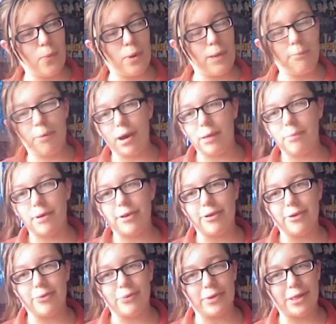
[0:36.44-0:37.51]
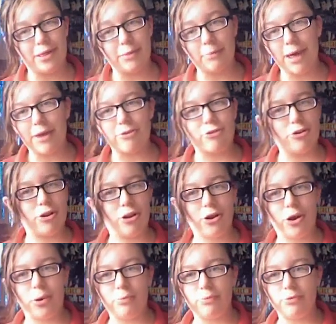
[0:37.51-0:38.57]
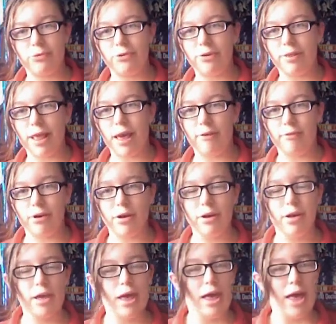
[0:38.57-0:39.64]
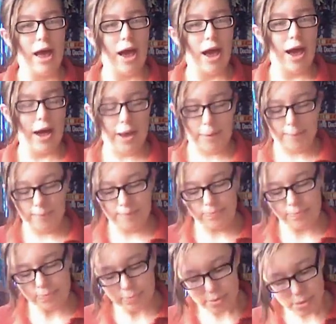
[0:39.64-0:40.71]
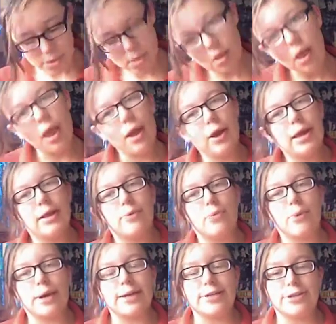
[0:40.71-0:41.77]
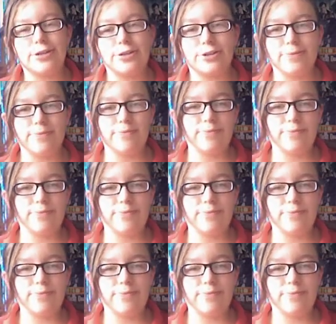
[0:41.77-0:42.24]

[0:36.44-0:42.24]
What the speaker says: my opinion, one of the best Sherlock Holmes stories ever, in which